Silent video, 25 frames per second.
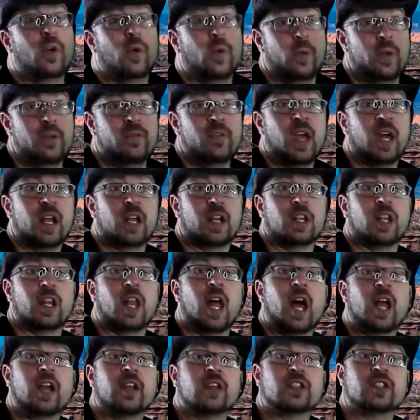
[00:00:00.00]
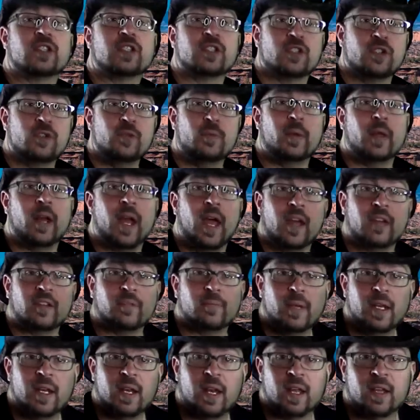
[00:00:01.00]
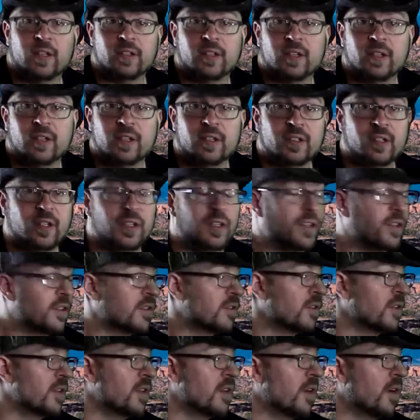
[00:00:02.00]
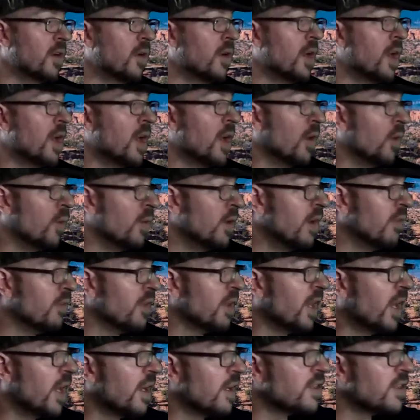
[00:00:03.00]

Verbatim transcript: We've got a lot of stupid-ass meatheads in this industry, though. We have a lot of